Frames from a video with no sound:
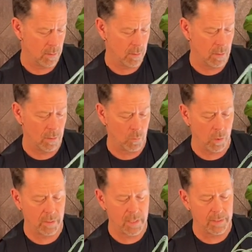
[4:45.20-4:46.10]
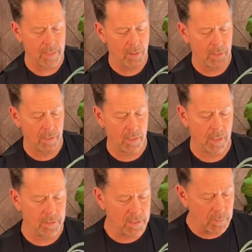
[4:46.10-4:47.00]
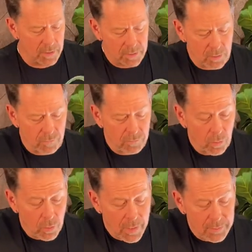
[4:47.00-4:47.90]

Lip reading: and work that down in. And some of these little florets,